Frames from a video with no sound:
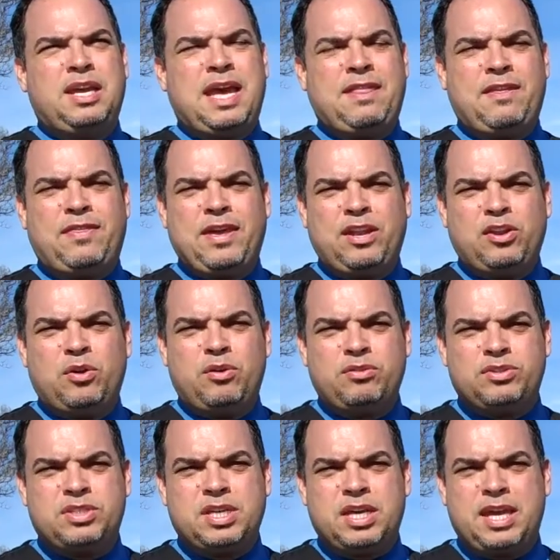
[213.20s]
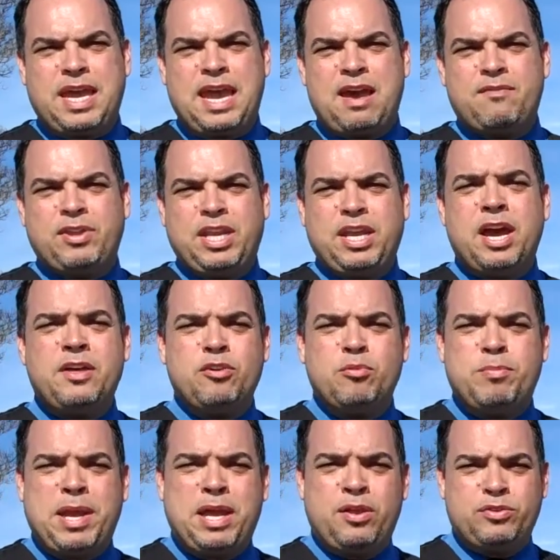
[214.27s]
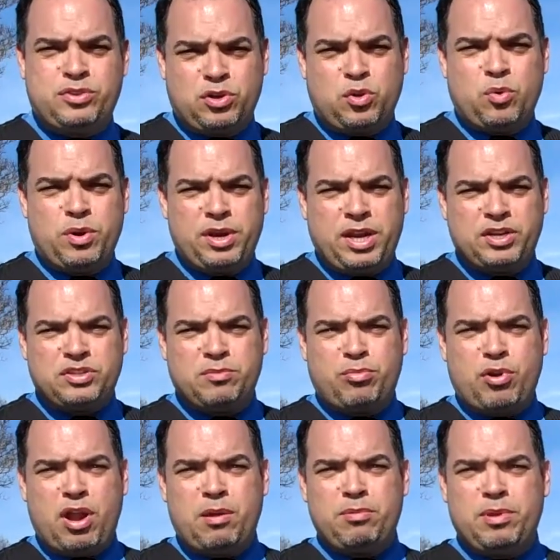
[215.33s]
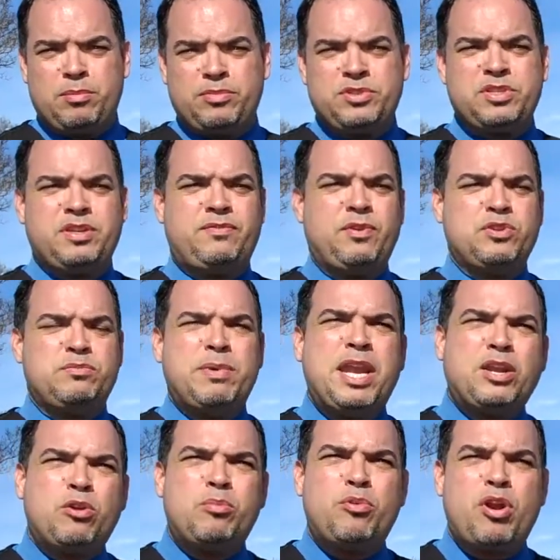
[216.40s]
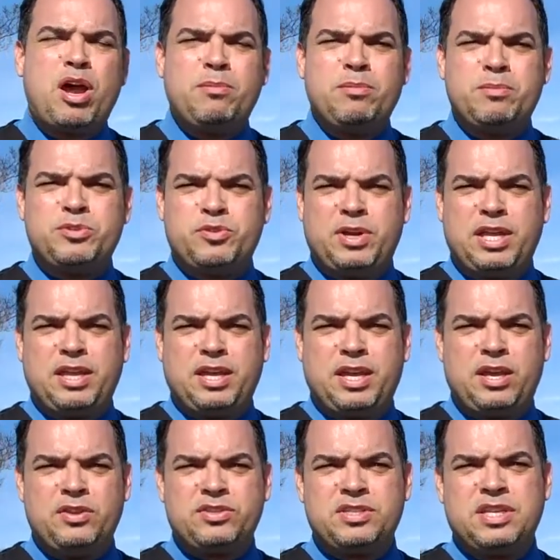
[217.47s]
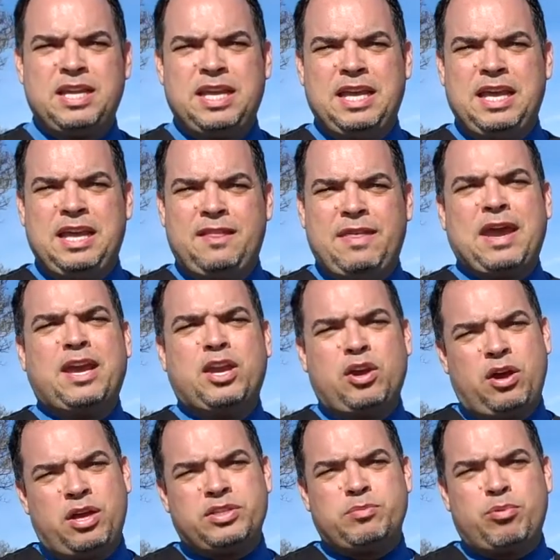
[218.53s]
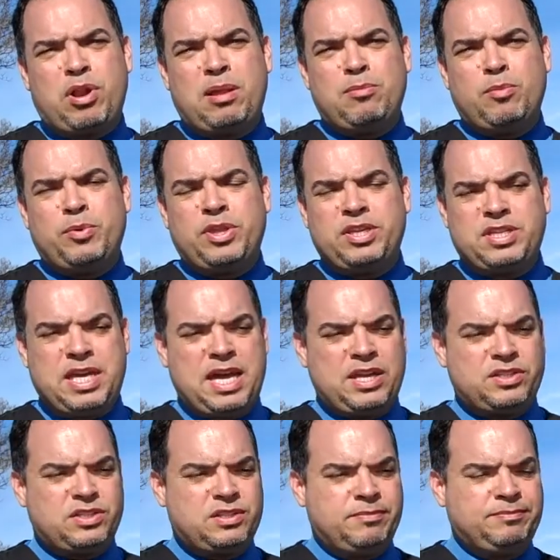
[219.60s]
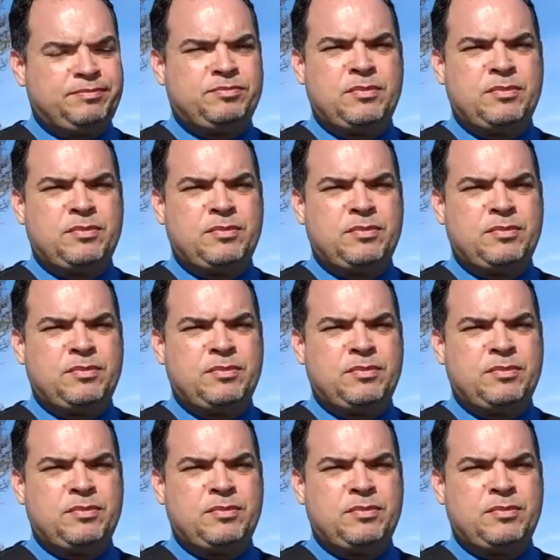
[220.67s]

and that they don't have any other balance or coordination problems. If there's medical problems or anything else, that can cause a problem with the test.